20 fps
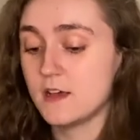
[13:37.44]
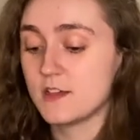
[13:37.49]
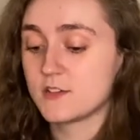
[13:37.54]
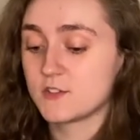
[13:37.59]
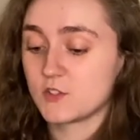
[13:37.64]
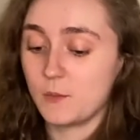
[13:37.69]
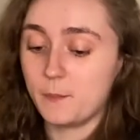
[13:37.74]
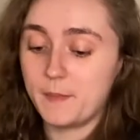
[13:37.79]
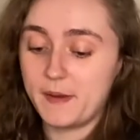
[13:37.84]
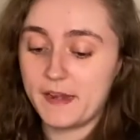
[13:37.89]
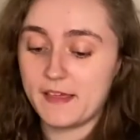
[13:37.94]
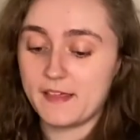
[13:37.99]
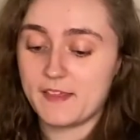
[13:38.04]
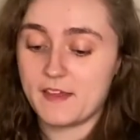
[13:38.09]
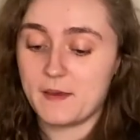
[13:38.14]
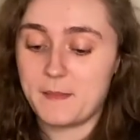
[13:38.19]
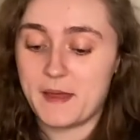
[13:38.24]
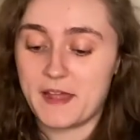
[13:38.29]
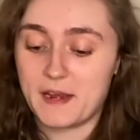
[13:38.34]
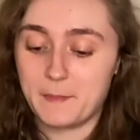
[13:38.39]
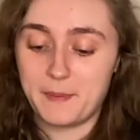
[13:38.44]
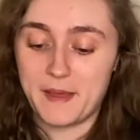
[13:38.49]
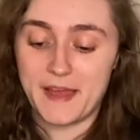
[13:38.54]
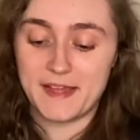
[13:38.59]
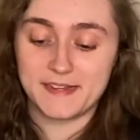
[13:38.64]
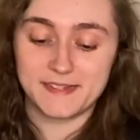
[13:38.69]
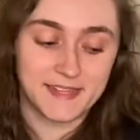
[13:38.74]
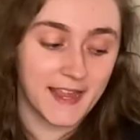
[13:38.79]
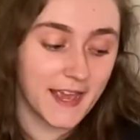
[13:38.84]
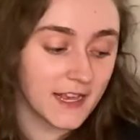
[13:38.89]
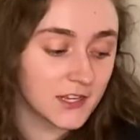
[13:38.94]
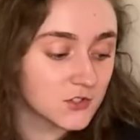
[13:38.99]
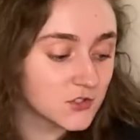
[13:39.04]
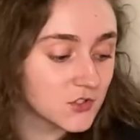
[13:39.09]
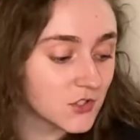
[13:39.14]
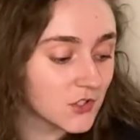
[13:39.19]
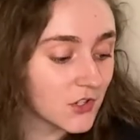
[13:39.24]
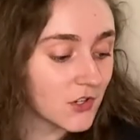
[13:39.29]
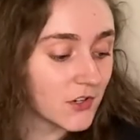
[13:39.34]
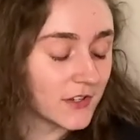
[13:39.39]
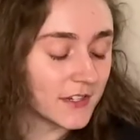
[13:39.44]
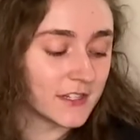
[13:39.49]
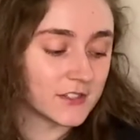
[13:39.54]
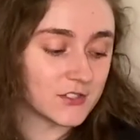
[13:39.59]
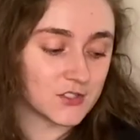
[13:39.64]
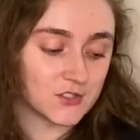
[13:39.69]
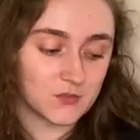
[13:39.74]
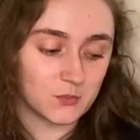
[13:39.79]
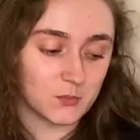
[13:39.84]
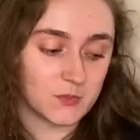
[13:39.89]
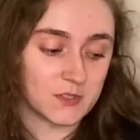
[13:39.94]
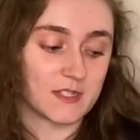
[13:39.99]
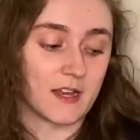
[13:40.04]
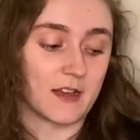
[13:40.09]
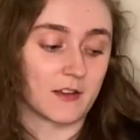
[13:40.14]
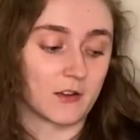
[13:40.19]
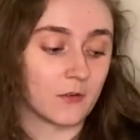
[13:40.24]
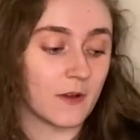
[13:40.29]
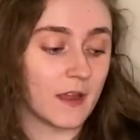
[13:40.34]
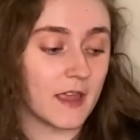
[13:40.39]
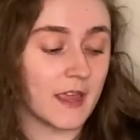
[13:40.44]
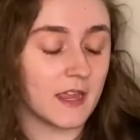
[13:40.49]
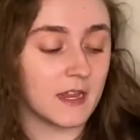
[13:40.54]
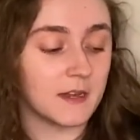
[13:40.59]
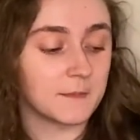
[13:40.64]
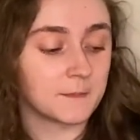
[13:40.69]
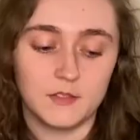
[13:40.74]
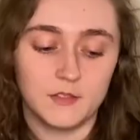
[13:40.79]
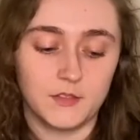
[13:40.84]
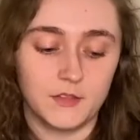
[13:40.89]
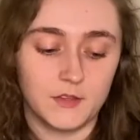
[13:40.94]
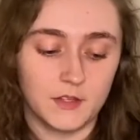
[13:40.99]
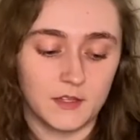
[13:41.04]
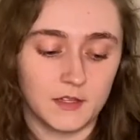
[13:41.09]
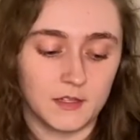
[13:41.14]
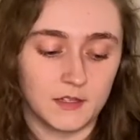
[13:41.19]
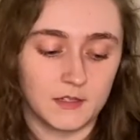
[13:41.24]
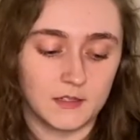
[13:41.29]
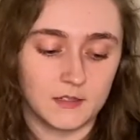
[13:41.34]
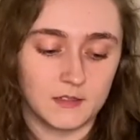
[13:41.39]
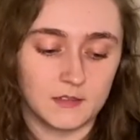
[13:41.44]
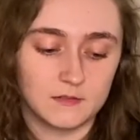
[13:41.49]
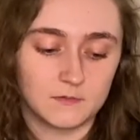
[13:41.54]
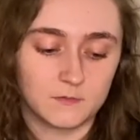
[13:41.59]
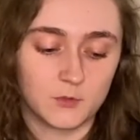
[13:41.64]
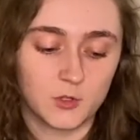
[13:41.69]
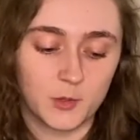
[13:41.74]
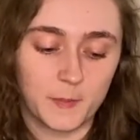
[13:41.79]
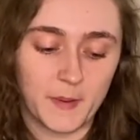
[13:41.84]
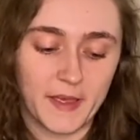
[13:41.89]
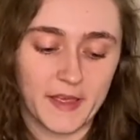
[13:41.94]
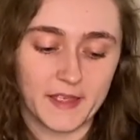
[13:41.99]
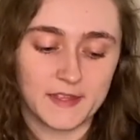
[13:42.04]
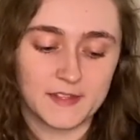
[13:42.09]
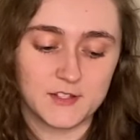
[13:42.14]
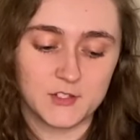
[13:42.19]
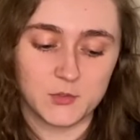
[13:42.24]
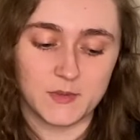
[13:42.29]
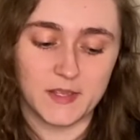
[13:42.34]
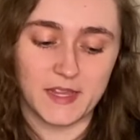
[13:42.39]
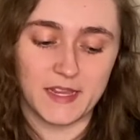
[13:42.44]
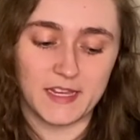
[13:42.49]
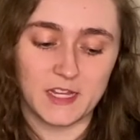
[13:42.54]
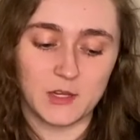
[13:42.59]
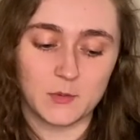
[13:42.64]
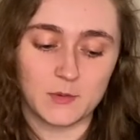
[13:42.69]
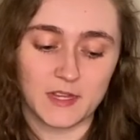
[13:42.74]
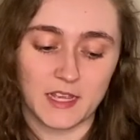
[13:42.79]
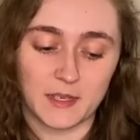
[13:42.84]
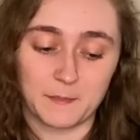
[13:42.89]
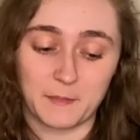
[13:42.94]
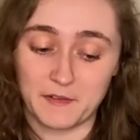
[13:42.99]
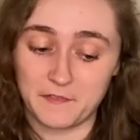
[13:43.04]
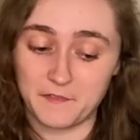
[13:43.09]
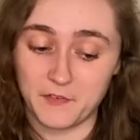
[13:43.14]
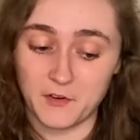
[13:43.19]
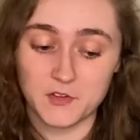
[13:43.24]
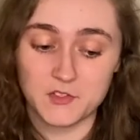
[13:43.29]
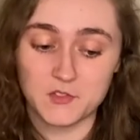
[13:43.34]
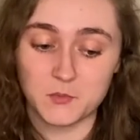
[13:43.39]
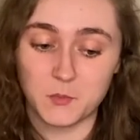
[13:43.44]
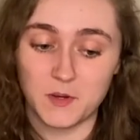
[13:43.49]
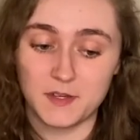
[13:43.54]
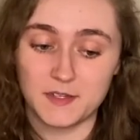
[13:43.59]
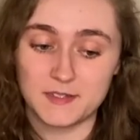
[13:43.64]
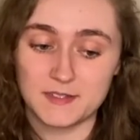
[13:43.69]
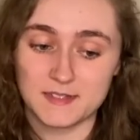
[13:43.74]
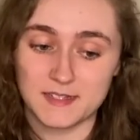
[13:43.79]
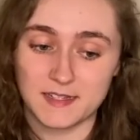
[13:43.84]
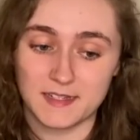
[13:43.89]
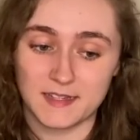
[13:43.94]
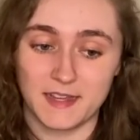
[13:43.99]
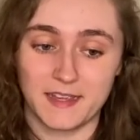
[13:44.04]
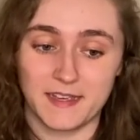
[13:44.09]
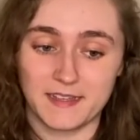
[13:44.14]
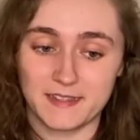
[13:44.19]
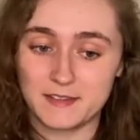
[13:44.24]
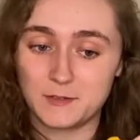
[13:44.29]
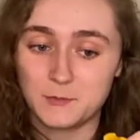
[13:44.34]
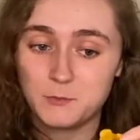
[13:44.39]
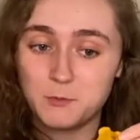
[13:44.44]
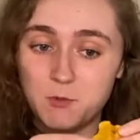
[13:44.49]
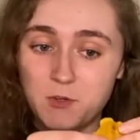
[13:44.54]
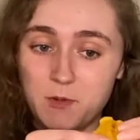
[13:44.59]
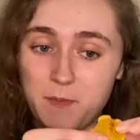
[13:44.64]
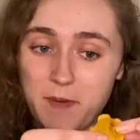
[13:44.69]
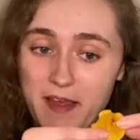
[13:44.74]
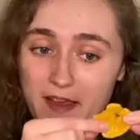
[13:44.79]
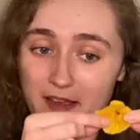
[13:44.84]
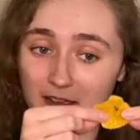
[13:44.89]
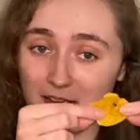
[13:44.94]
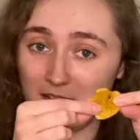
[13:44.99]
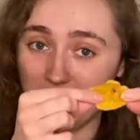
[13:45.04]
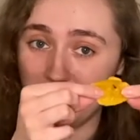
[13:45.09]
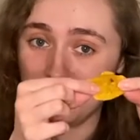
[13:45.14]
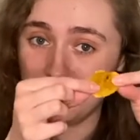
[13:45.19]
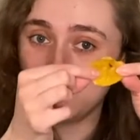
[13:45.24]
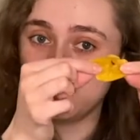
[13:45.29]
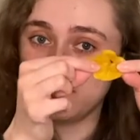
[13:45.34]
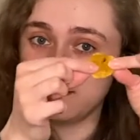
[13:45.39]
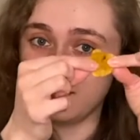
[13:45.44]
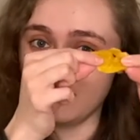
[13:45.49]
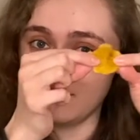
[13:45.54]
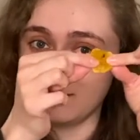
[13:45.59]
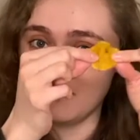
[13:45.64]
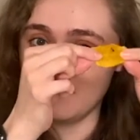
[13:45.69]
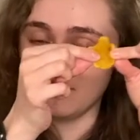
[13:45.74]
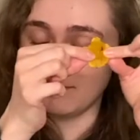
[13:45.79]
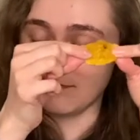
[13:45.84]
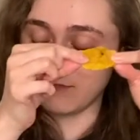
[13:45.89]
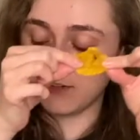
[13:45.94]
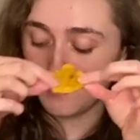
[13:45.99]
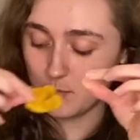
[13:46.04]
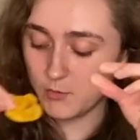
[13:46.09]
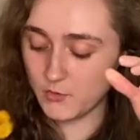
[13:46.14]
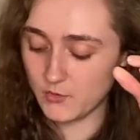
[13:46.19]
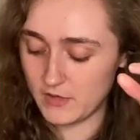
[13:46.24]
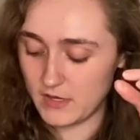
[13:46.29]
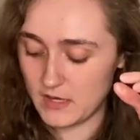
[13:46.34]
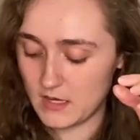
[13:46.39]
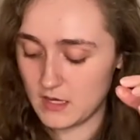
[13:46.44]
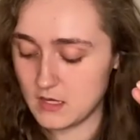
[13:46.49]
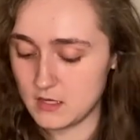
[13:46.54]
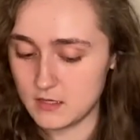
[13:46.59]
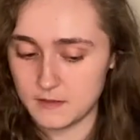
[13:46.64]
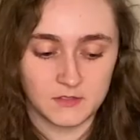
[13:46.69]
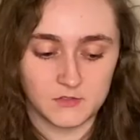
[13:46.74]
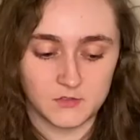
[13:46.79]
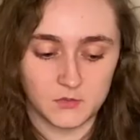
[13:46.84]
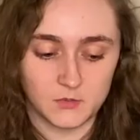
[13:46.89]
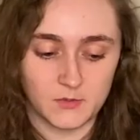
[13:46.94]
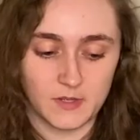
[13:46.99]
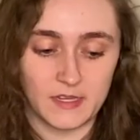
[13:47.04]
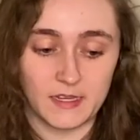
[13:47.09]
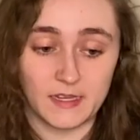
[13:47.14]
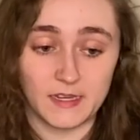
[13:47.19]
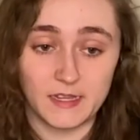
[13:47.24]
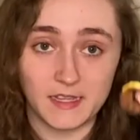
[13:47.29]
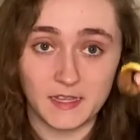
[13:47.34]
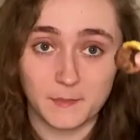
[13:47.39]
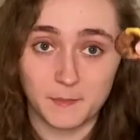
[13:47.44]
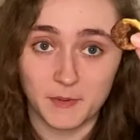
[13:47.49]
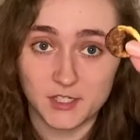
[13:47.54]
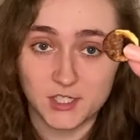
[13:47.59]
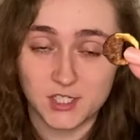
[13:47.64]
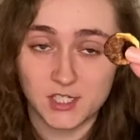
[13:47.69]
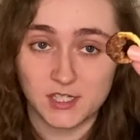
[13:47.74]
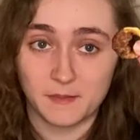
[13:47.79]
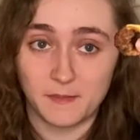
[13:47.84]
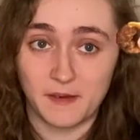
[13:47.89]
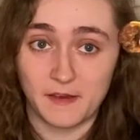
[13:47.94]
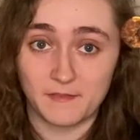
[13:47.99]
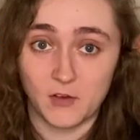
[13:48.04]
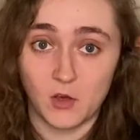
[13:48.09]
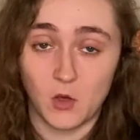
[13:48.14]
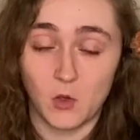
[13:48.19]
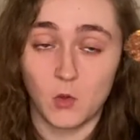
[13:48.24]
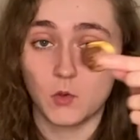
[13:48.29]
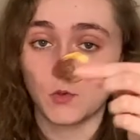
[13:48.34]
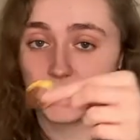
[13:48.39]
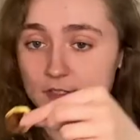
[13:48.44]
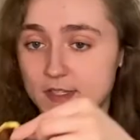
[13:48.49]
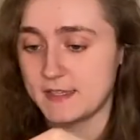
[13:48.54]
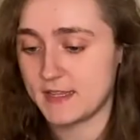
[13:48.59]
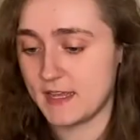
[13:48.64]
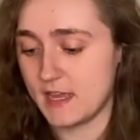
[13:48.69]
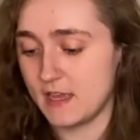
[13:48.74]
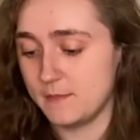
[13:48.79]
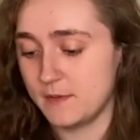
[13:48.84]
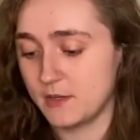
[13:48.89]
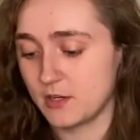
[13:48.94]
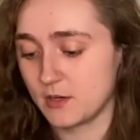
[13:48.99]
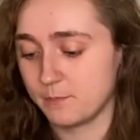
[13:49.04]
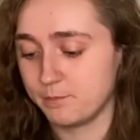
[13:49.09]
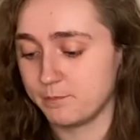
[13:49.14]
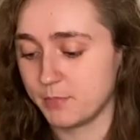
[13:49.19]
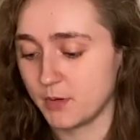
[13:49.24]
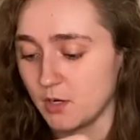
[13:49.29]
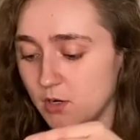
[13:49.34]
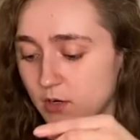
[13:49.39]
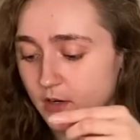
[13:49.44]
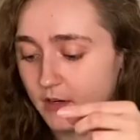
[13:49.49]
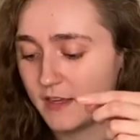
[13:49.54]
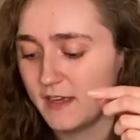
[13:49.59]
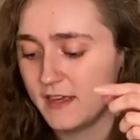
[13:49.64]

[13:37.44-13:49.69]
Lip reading: so many of them had a bad texture and it just was not great. The rutabaga and zucchini were like my first ones, and like the rutabaga, rubbery, zucchini, a bunch of them have holes in them and are burnt.